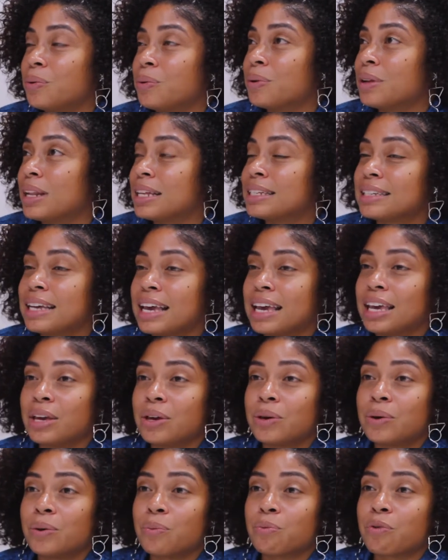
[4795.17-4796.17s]
let's say
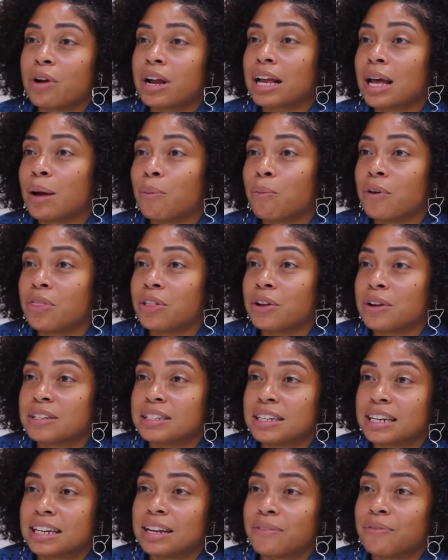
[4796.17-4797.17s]
you break up with your
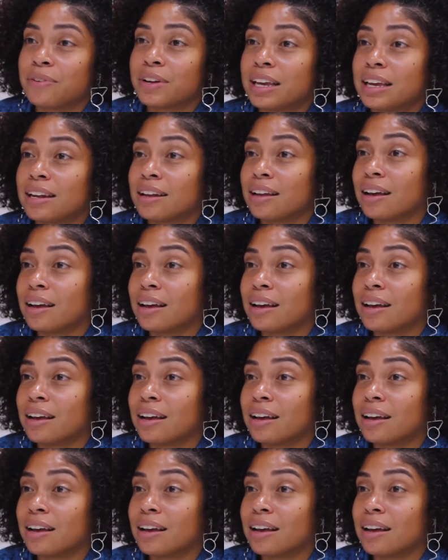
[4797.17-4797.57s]
significant